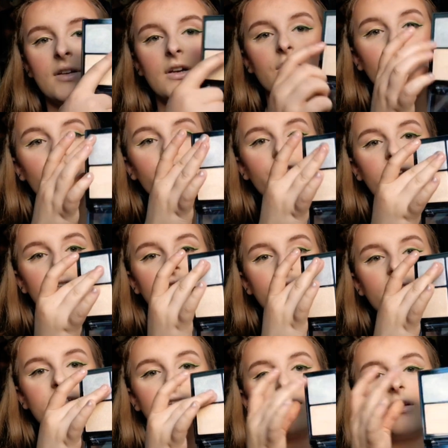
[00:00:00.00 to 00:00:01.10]
And also there's
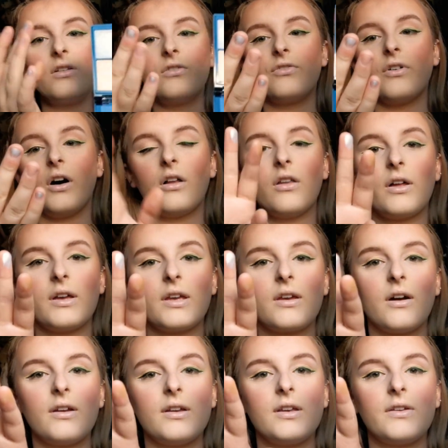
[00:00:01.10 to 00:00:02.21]
this silver,
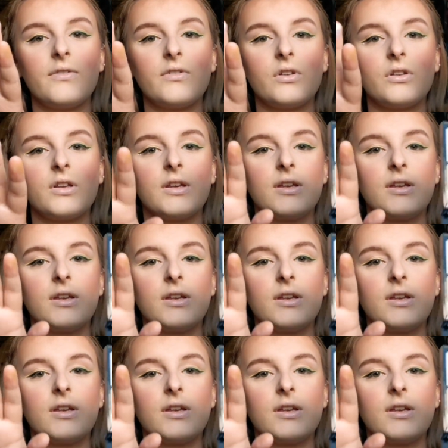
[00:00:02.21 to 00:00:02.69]
like I didn't even know you